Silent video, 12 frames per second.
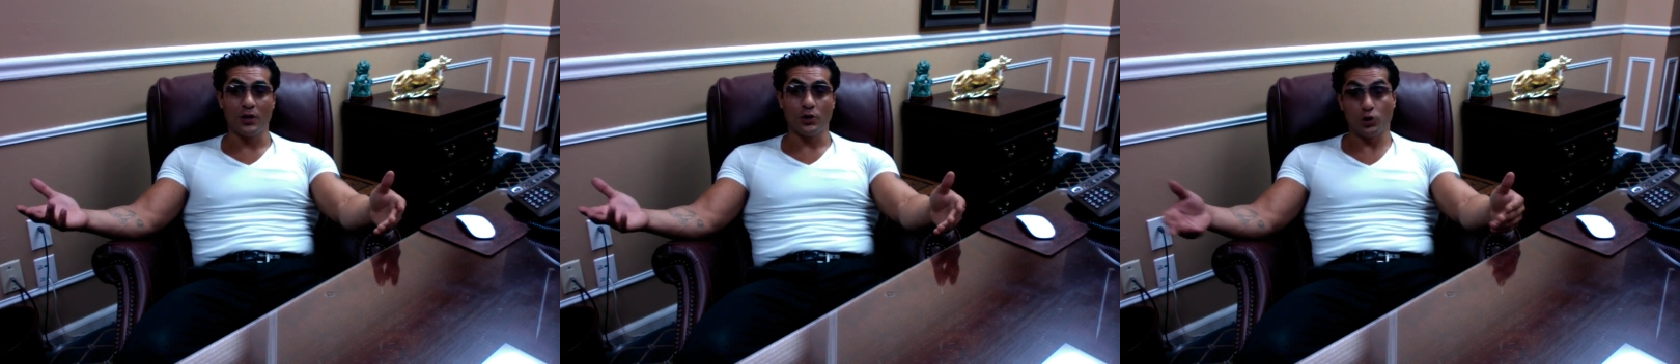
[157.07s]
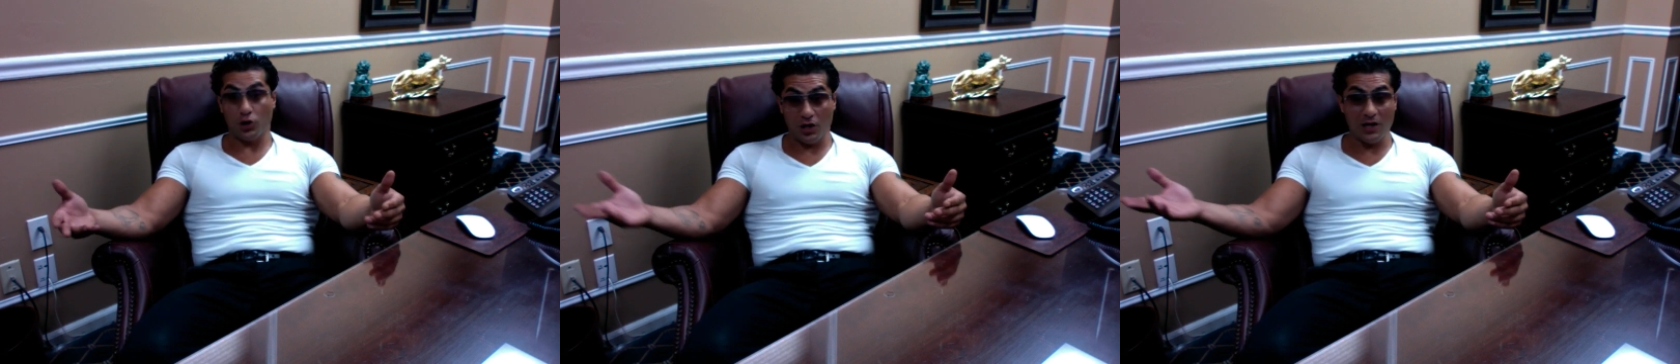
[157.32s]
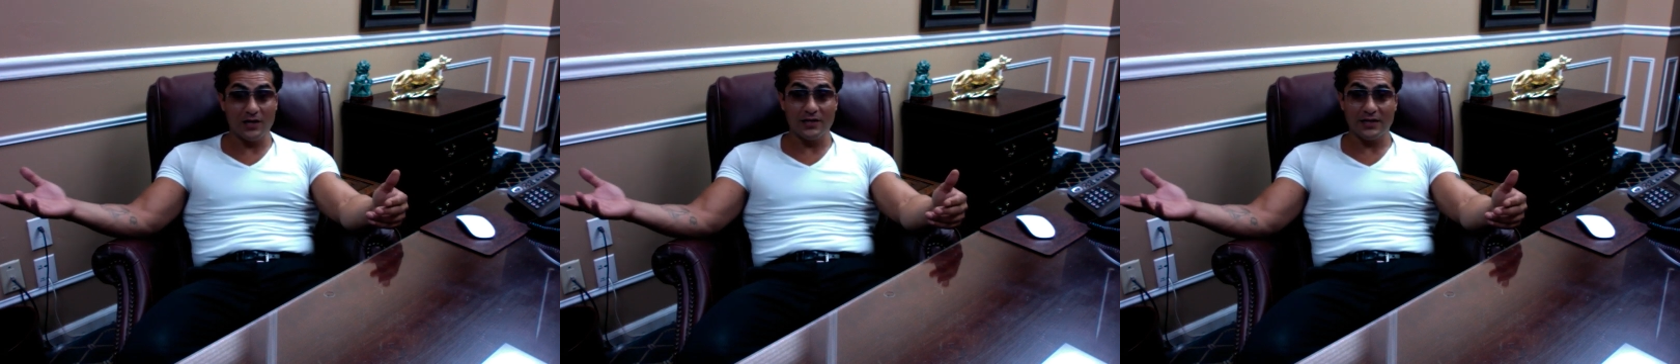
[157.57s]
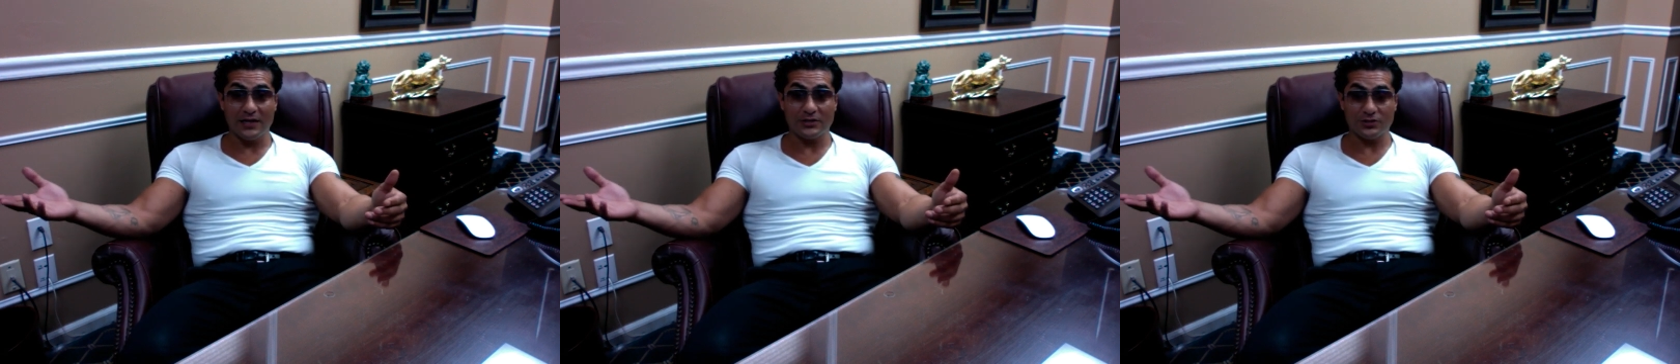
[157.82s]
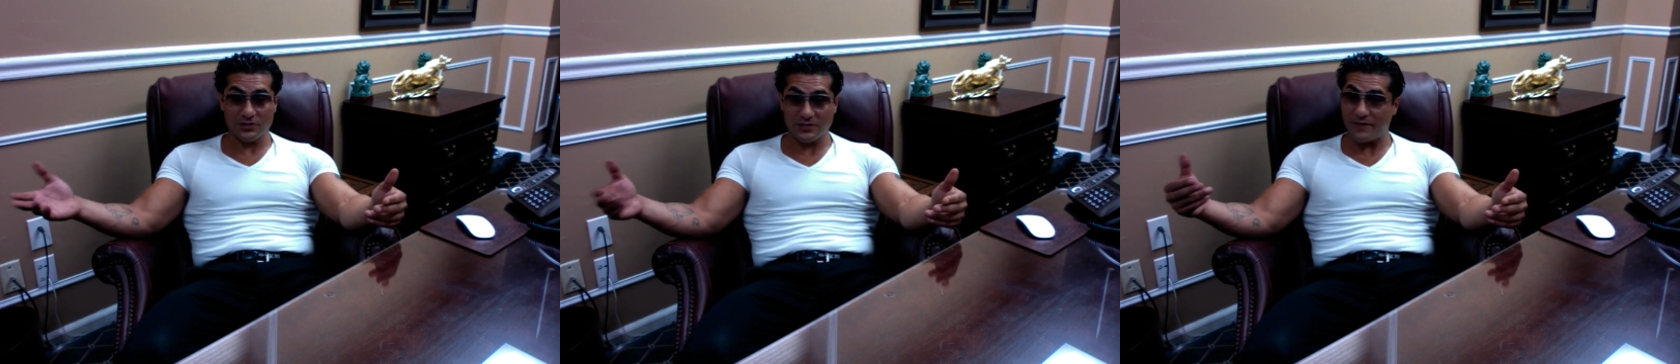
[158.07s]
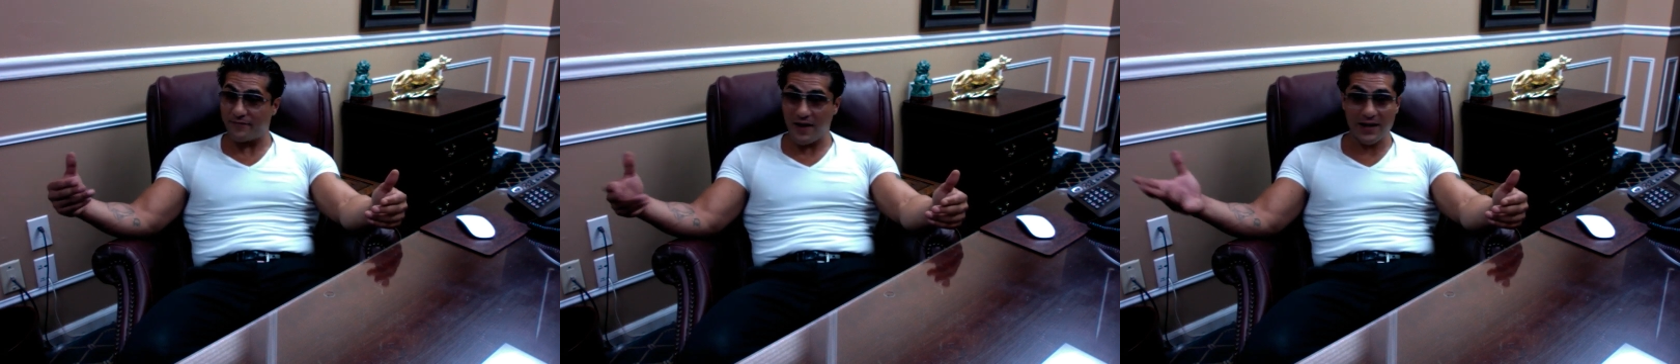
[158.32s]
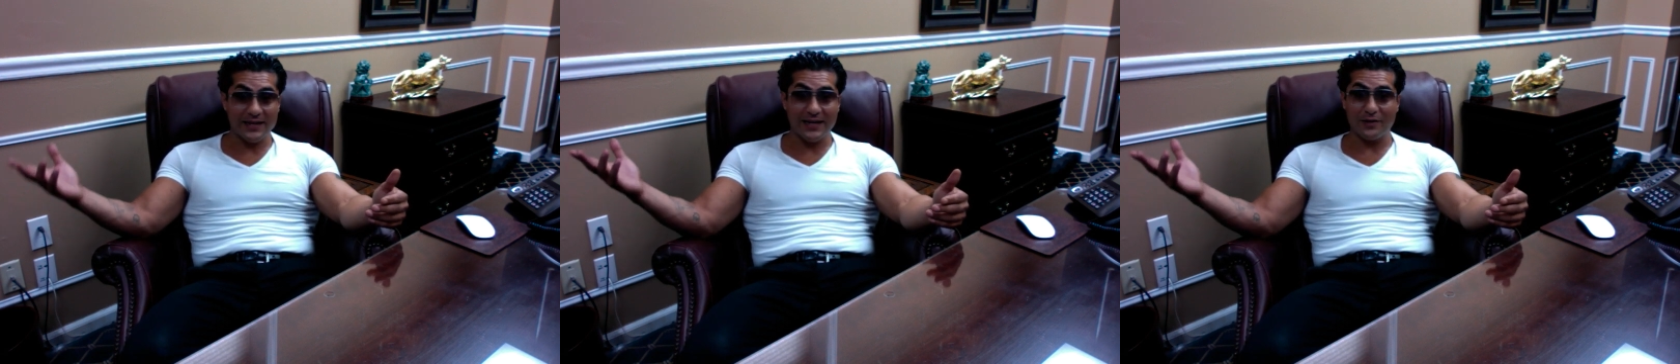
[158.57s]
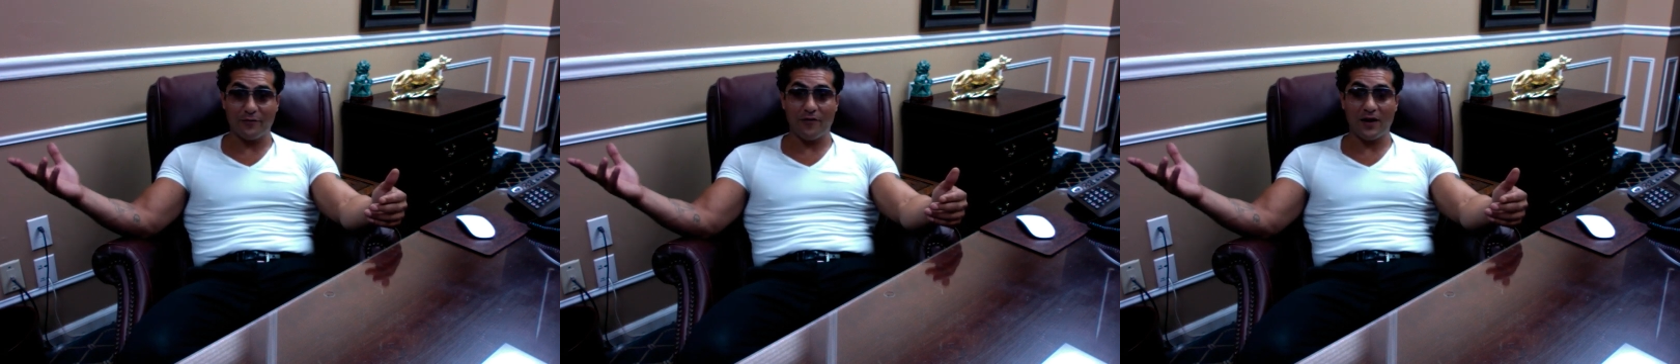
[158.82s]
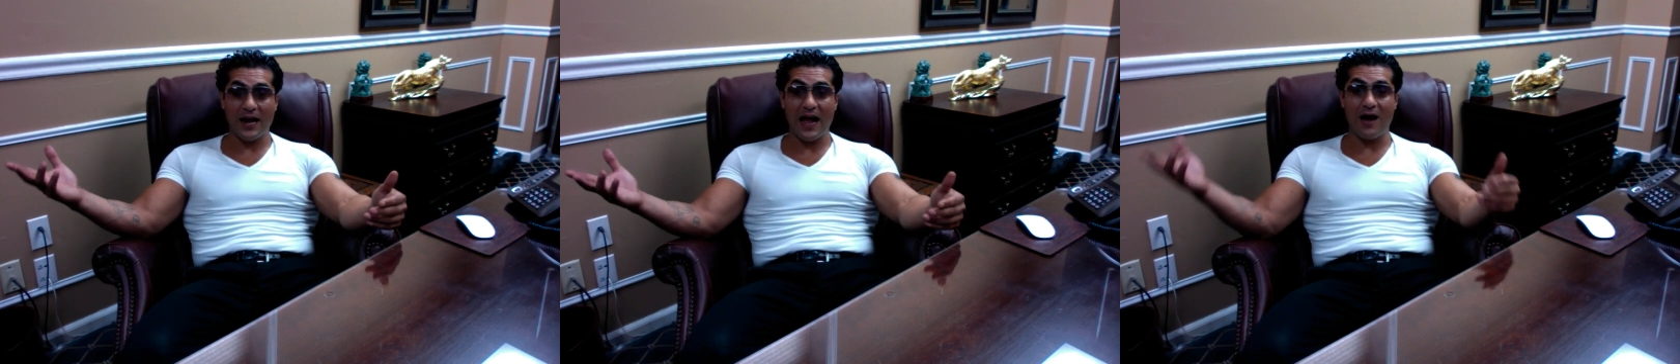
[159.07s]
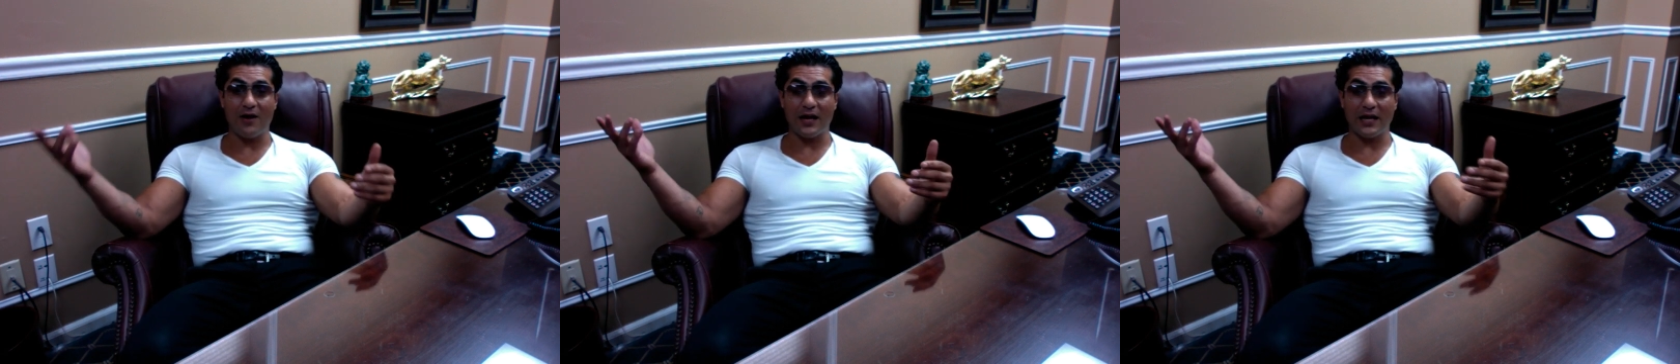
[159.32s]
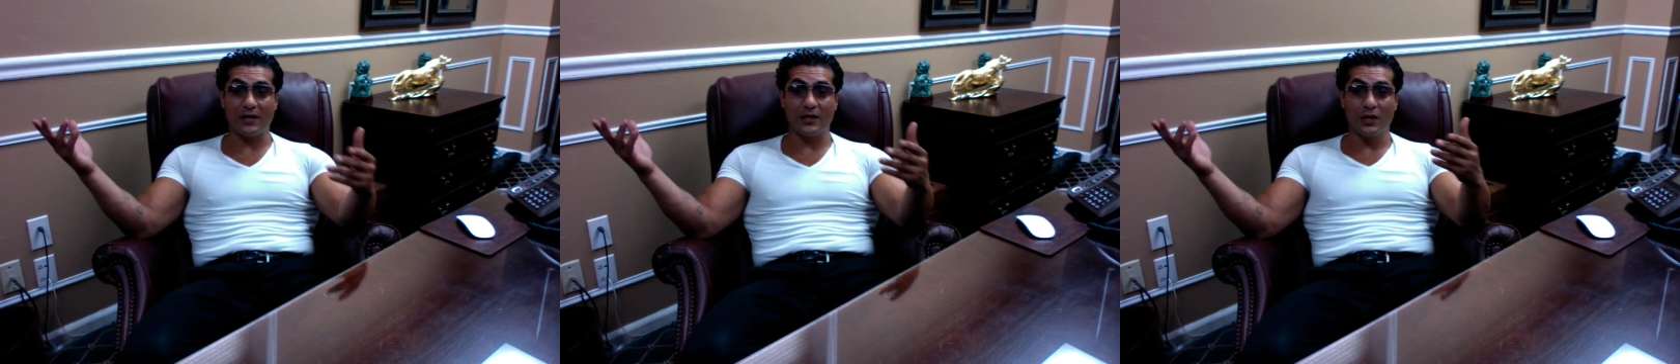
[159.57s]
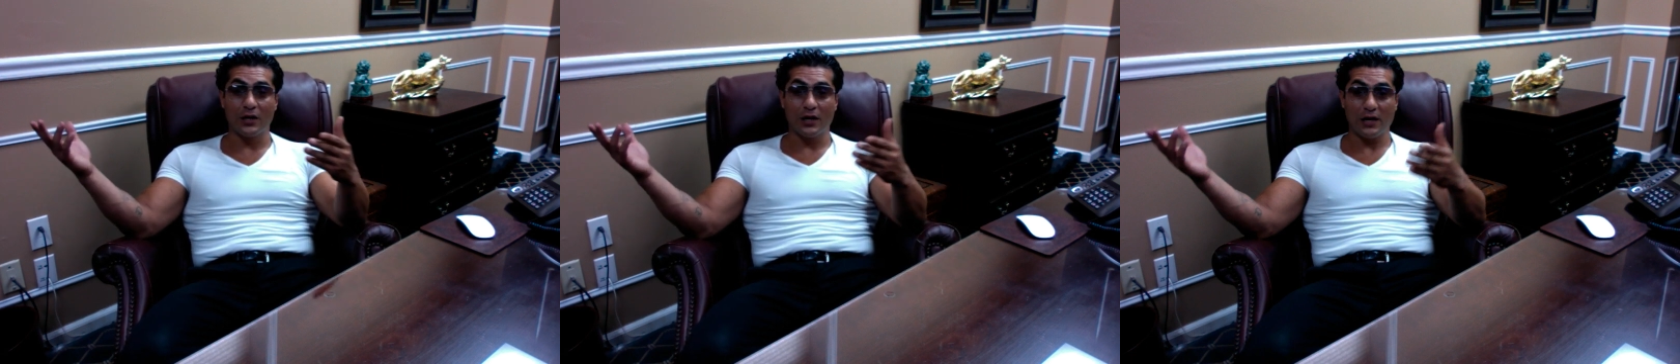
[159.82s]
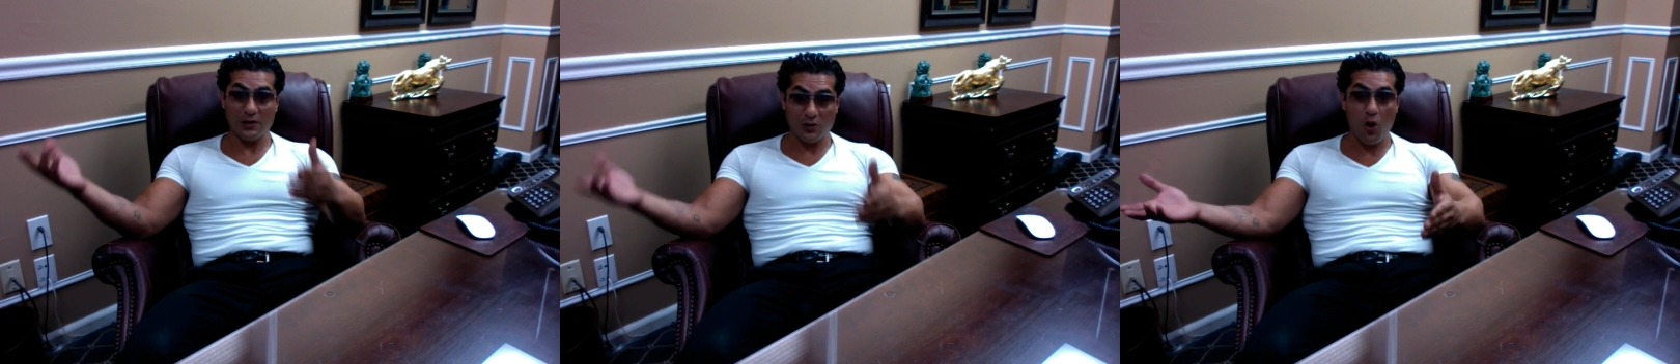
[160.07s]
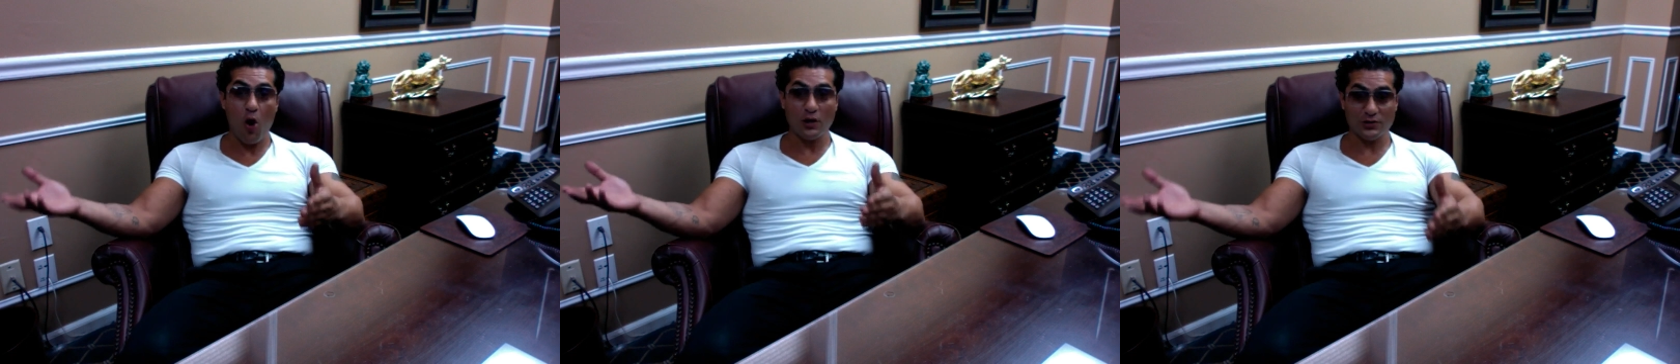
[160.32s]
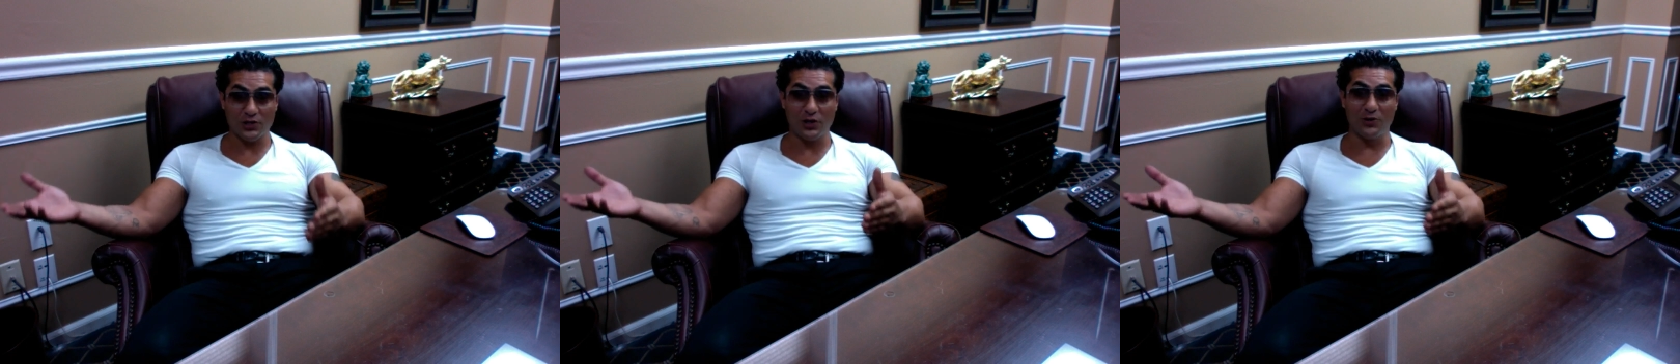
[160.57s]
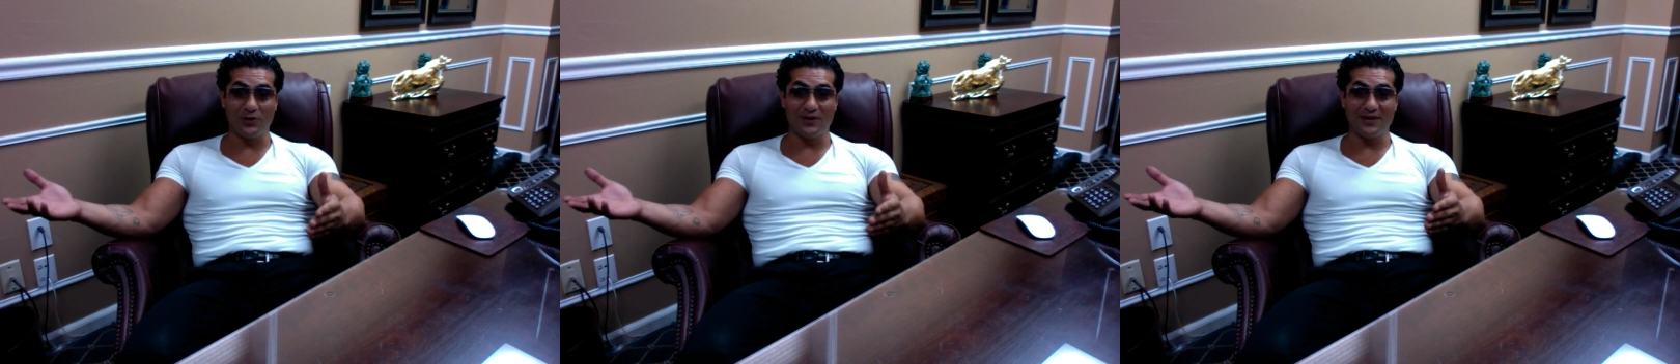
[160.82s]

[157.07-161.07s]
You could, and she'll say, fine, get the fuck out, and it'll cost you